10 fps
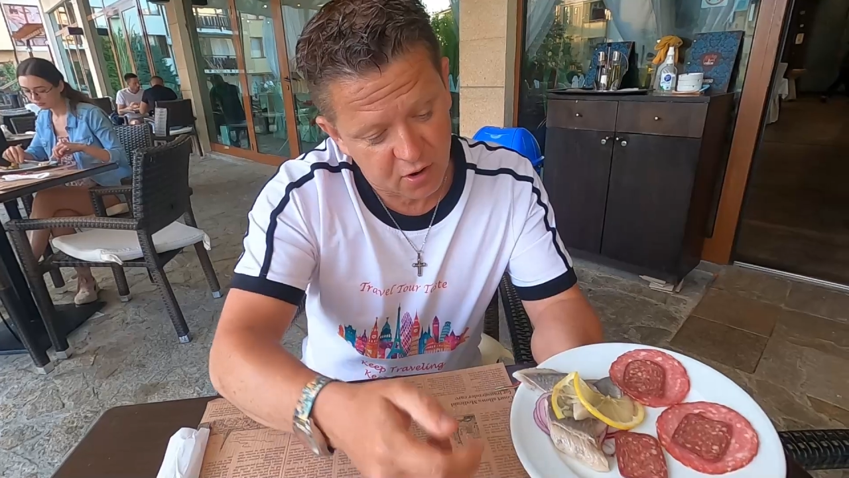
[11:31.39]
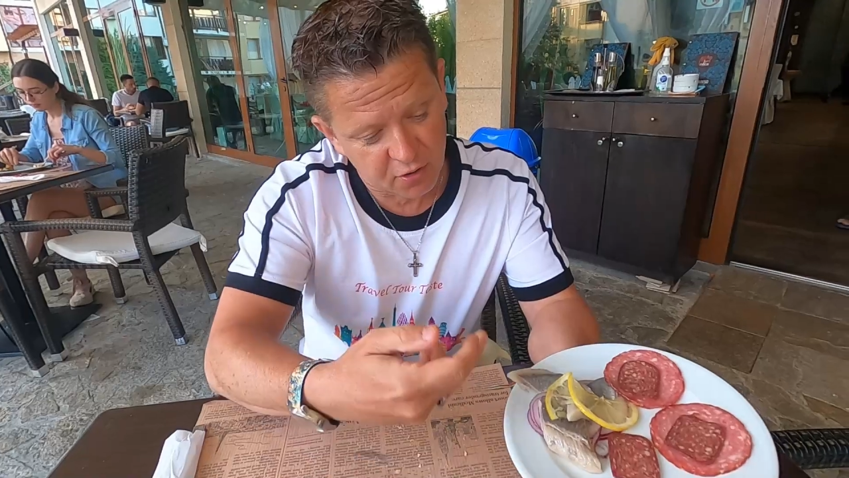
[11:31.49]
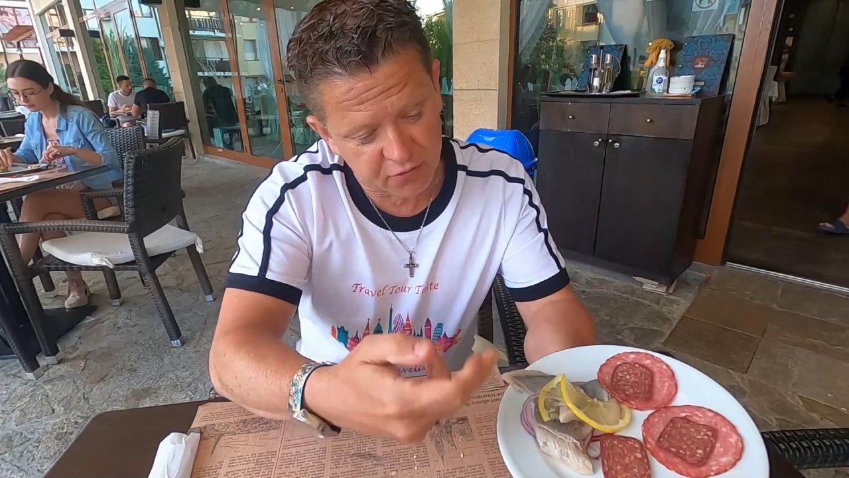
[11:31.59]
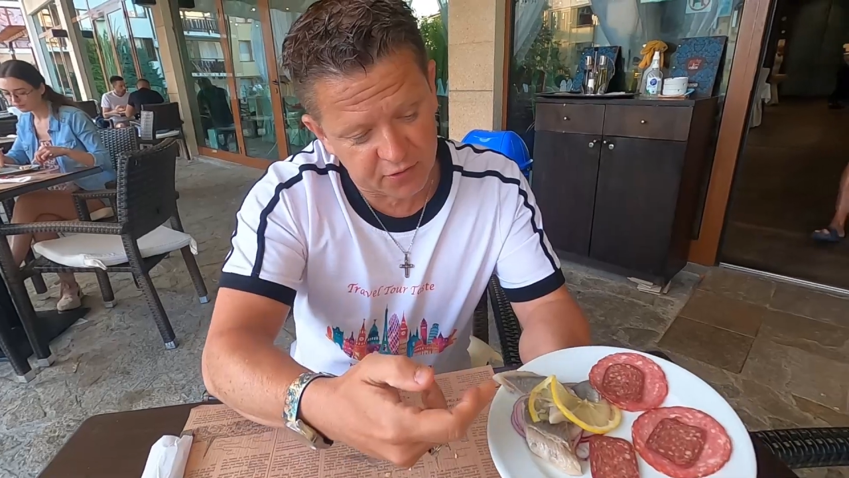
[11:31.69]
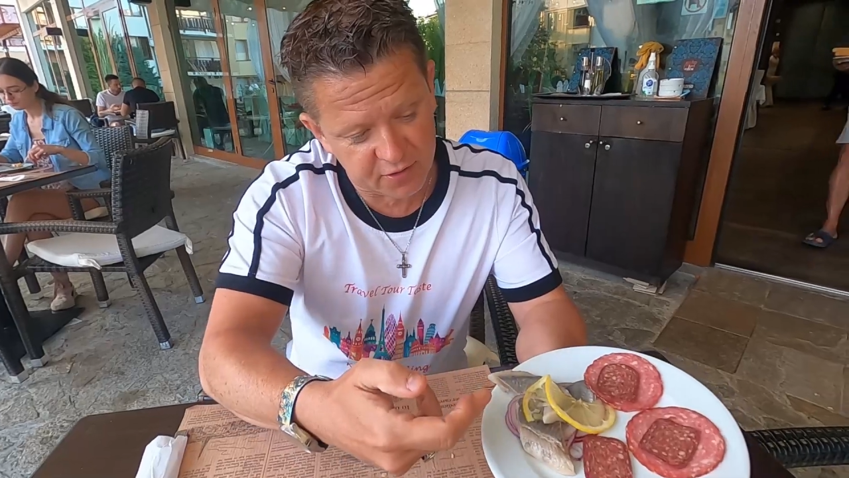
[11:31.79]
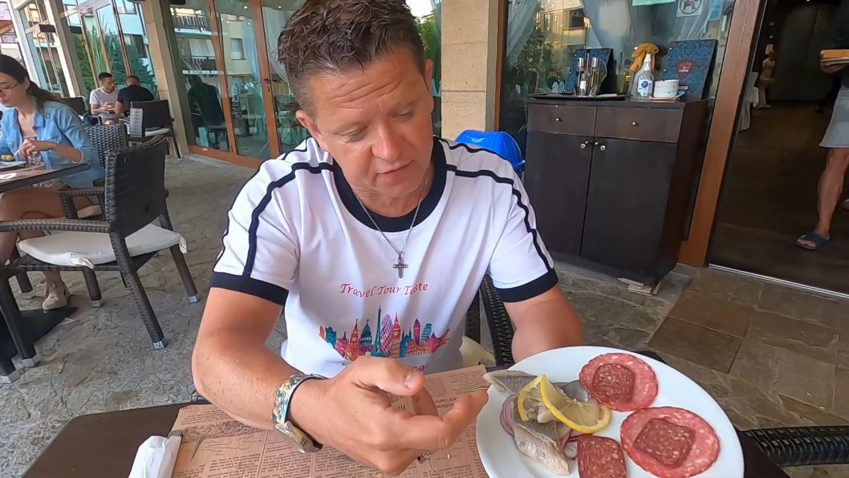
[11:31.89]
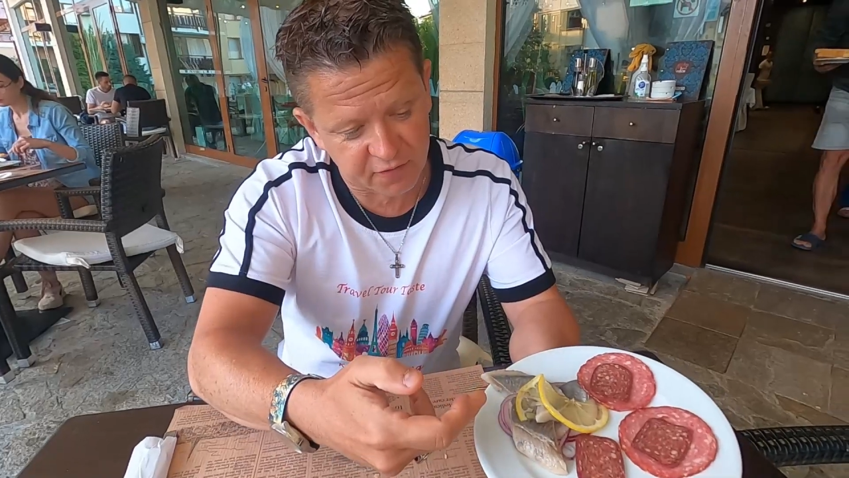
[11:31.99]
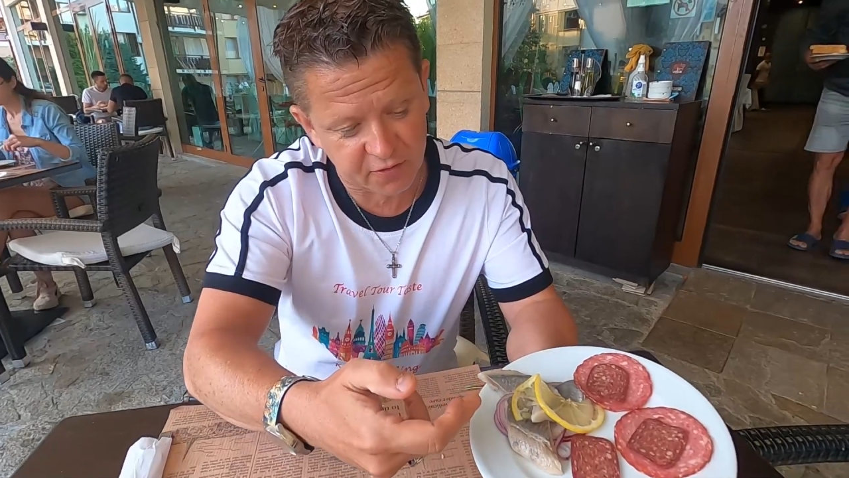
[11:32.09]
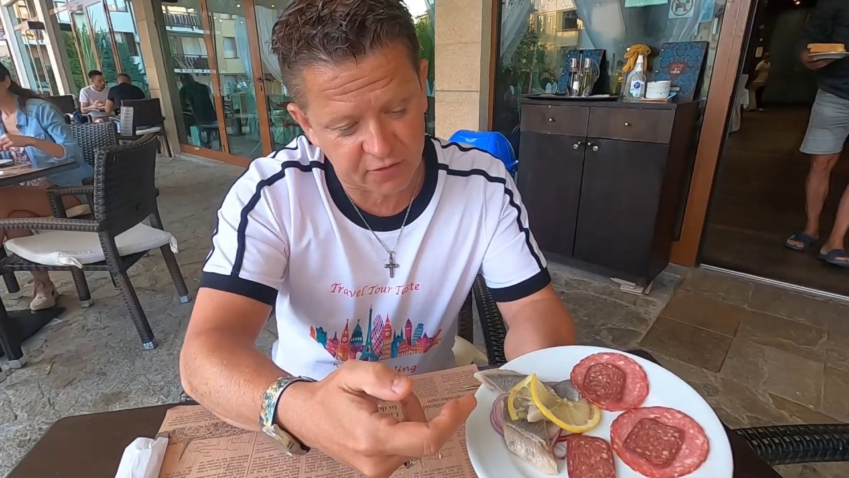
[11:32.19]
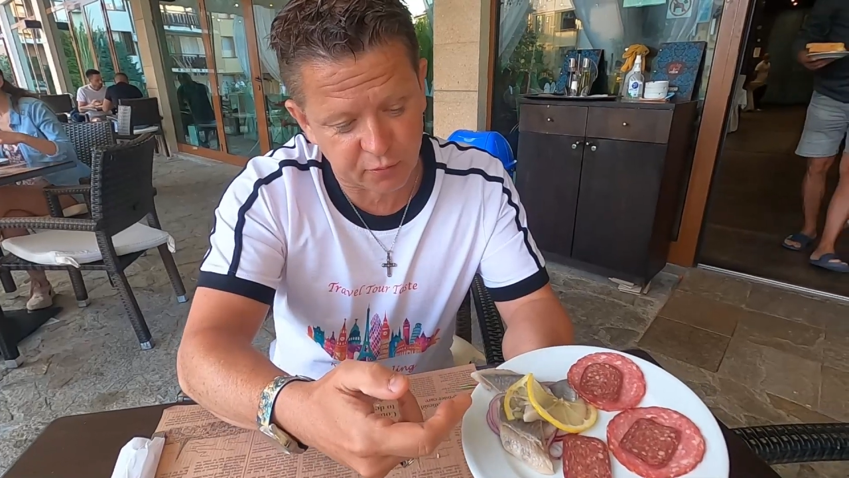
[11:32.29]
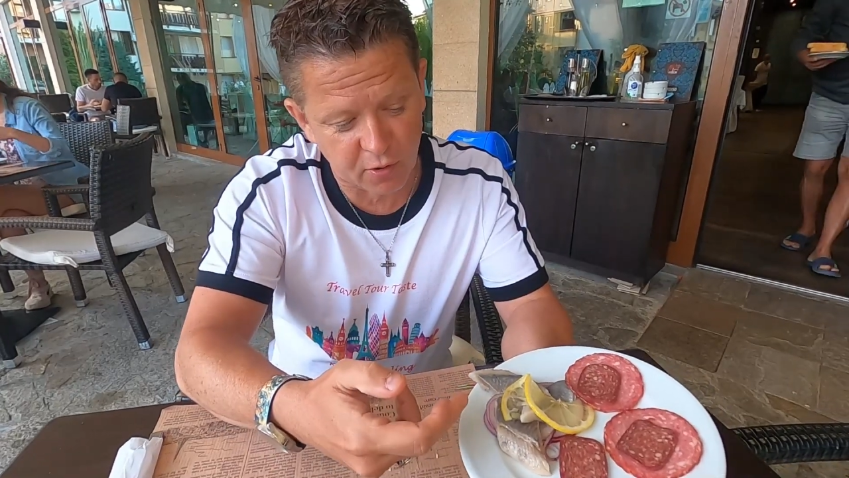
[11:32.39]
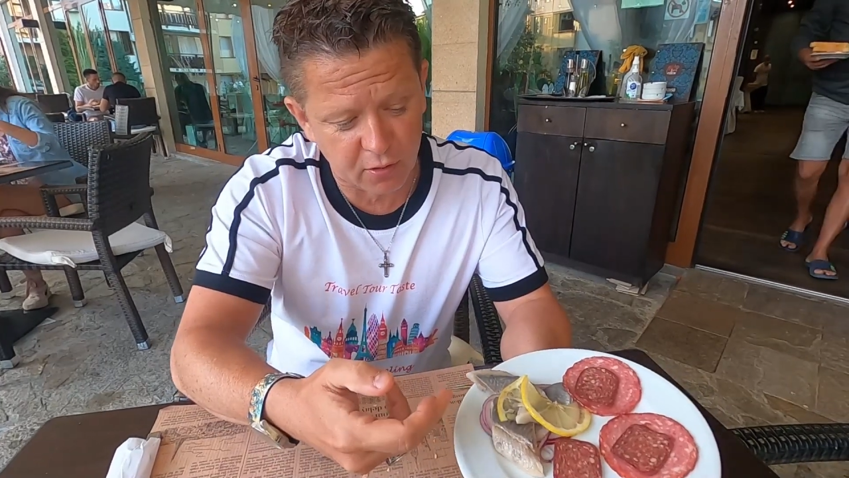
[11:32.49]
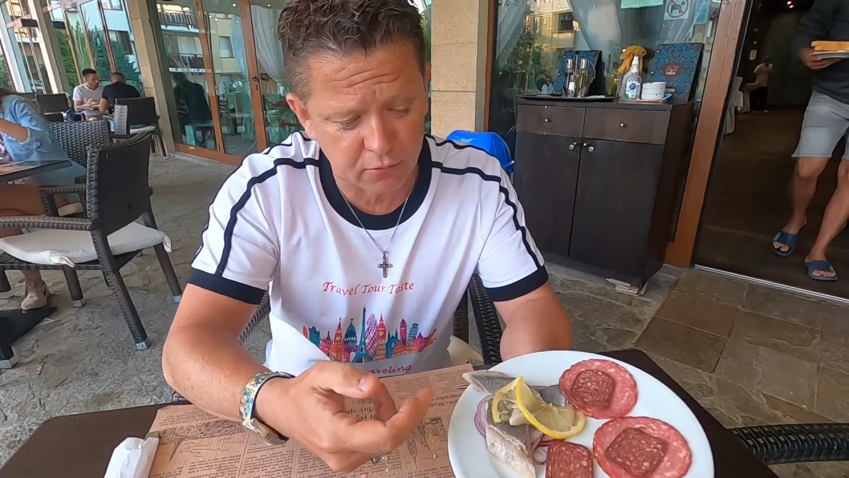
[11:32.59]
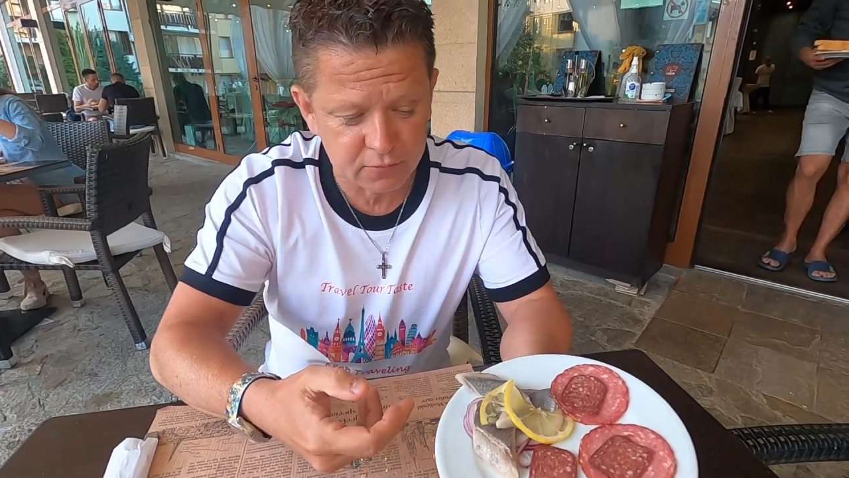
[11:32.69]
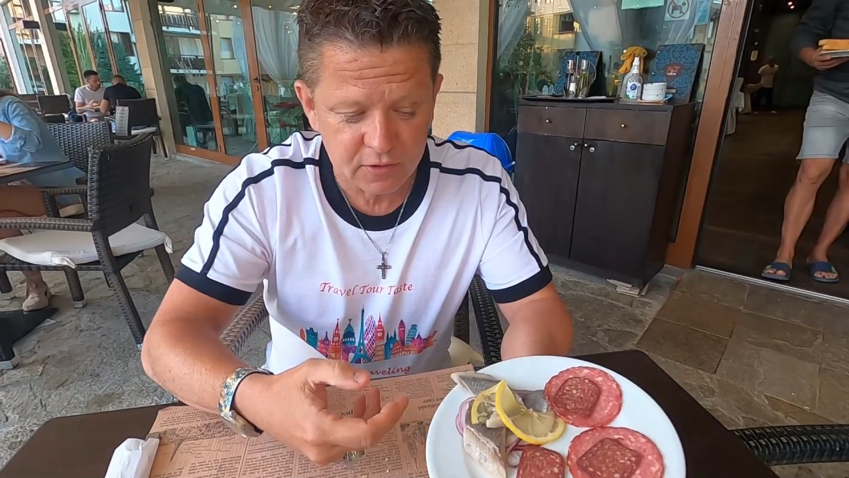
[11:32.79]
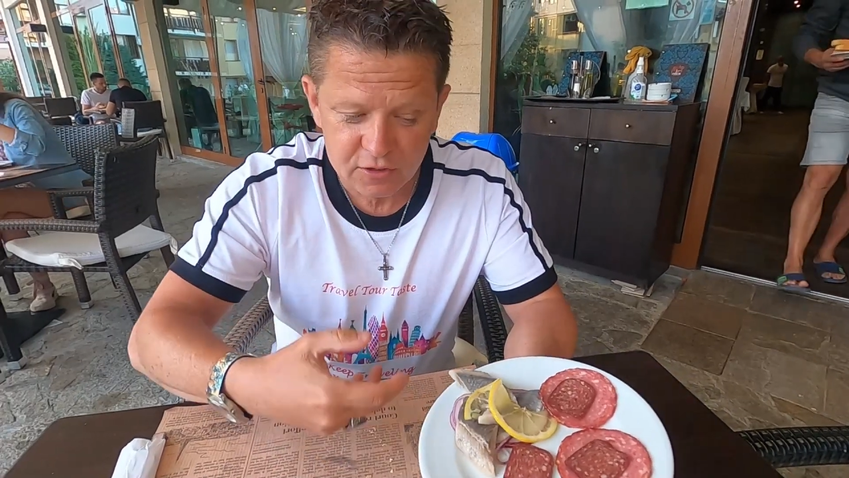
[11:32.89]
underneath as well,